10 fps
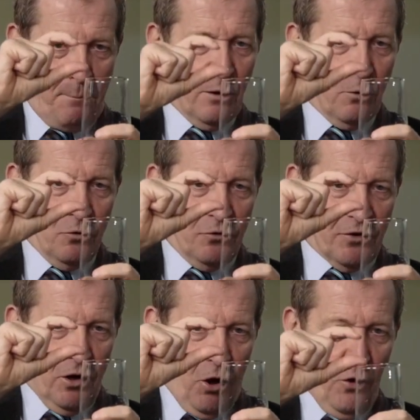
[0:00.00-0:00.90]
build
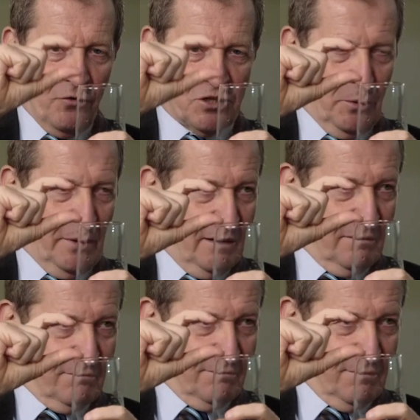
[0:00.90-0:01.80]
onto
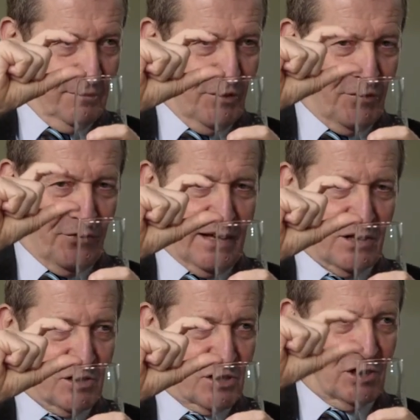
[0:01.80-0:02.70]
it the
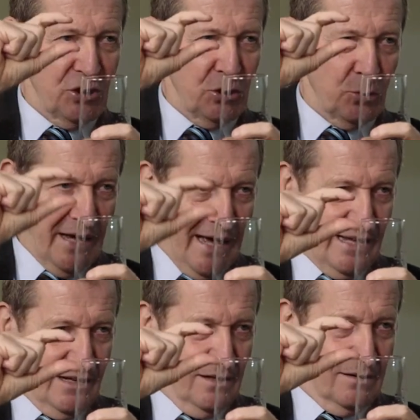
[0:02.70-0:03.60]
things that you
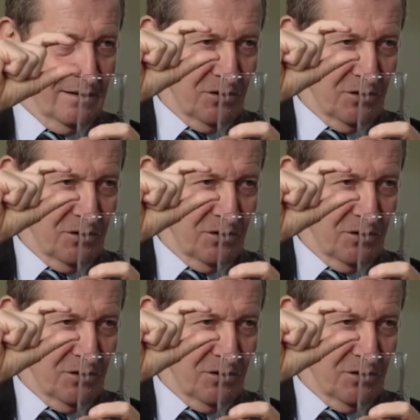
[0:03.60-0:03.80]
can